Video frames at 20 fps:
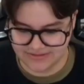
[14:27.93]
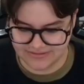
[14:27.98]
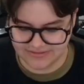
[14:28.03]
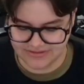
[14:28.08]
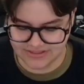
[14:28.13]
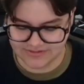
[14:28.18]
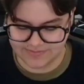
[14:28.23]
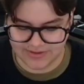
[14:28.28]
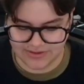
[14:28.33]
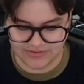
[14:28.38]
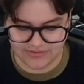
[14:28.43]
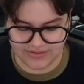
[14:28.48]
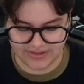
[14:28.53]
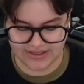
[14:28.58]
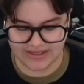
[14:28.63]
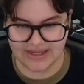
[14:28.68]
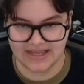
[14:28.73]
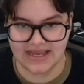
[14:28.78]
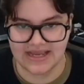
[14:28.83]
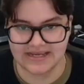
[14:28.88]
just by
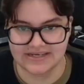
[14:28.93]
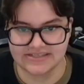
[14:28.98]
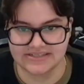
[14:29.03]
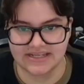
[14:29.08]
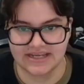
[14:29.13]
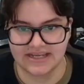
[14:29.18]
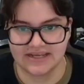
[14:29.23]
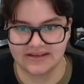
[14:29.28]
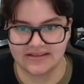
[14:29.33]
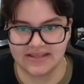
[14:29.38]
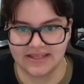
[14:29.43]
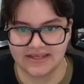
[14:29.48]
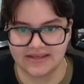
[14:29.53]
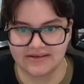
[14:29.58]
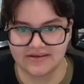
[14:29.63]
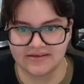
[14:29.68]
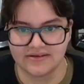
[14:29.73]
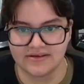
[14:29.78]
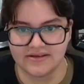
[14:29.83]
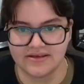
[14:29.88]
going hashtag like
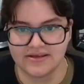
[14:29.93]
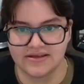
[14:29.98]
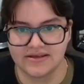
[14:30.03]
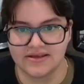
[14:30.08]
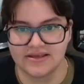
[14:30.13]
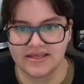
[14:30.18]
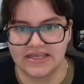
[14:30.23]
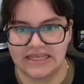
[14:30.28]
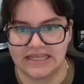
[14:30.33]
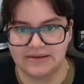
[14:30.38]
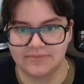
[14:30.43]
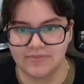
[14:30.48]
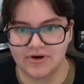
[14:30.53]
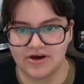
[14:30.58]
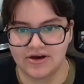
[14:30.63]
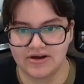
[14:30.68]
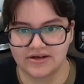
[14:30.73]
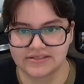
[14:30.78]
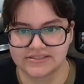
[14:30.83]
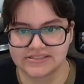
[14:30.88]

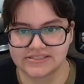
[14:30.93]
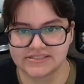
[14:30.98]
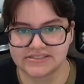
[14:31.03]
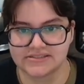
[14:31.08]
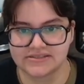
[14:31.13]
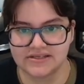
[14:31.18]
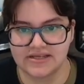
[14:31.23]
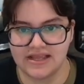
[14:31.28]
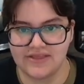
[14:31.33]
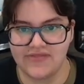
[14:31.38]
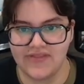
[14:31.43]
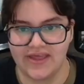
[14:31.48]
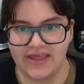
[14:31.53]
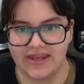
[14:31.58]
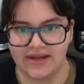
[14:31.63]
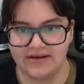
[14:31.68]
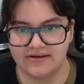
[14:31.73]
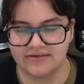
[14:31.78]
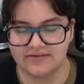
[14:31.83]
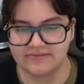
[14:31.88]
inbox and
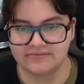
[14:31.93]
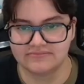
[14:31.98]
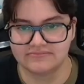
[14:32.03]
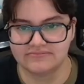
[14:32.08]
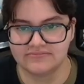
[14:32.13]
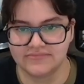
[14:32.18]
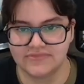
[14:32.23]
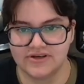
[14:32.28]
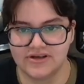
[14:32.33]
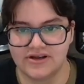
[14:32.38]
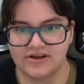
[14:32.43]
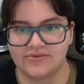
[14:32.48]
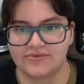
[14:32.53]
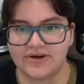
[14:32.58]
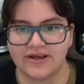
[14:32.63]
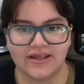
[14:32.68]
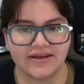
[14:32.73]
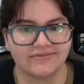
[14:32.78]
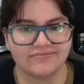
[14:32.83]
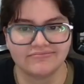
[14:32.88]
then on
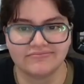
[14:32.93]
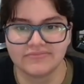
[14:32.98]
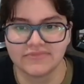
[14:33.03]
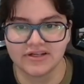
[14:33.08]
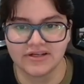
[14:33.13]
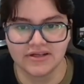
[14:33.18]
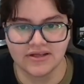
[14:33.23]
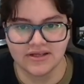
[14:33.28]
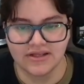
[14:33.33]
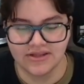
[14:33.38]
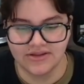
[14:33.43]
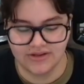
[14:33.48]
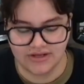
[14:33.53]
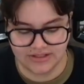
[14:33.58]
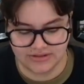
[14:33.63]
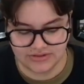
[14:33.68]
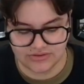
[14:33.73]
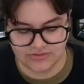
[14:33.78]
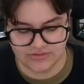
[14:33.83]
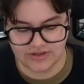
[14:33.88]
red. You
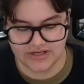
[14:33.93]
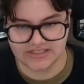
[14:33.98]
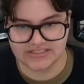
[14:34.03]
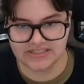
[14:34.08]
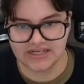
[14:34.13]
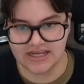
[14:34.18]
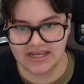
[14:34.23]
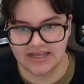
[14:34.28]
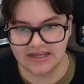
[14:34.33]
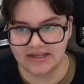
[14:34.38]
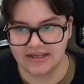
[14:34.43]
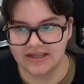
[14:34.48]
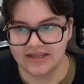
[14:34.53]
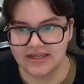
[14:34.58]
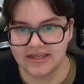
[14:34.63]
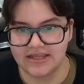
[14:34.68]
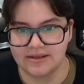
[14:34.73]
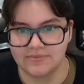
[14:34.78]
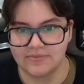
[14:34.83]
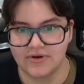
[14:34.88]
can do hashtag
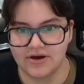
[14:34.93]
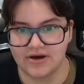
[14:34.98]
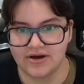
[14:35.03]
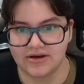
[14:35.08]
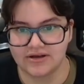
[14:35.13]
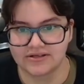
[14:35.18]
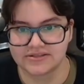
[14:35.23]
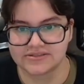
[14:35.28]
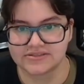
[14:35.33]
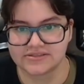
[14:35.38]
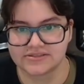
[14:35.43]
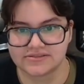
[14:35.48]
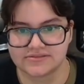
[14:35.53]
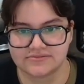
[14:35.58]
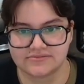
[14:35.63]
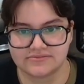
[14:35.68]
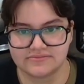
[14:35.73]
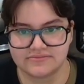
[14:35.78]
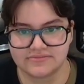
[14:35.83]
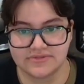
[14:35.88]
inbox,
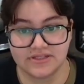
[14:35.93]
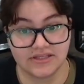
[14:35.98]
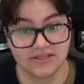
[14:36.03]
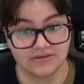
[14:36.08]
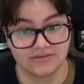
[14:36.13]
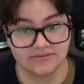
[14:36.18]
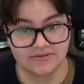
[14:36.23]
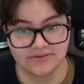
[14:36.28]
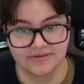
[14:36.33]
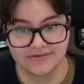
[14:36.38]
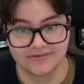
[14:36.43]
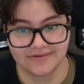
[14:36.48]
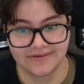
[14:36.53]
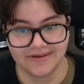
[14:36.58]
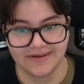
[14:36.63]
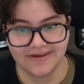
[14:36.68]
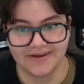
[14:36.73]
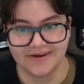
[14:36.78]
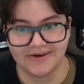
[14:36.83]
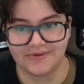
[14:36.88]
hello,
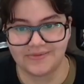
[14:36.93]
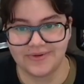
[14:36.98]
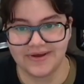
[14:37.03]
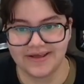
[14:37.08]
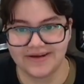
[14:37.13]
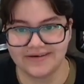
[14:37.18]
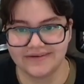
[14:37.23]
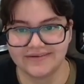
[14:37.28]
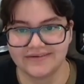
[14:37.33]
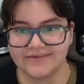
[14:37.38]
red.